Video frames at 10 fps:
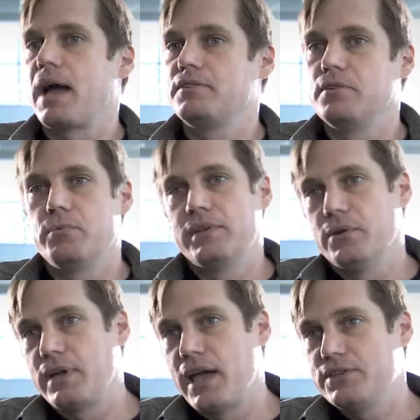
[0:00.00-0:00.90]
back to
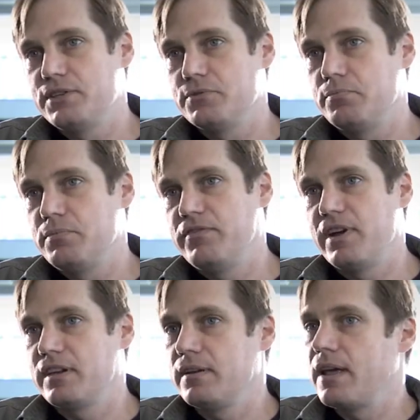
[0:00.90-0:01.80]
what locations would be
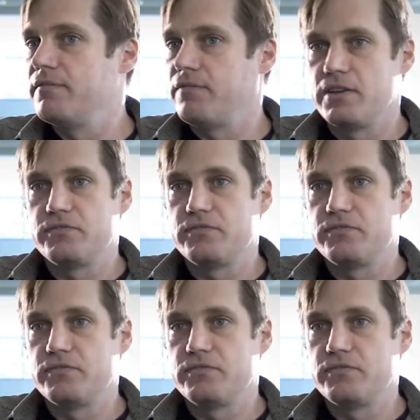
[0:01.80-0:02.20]
affected and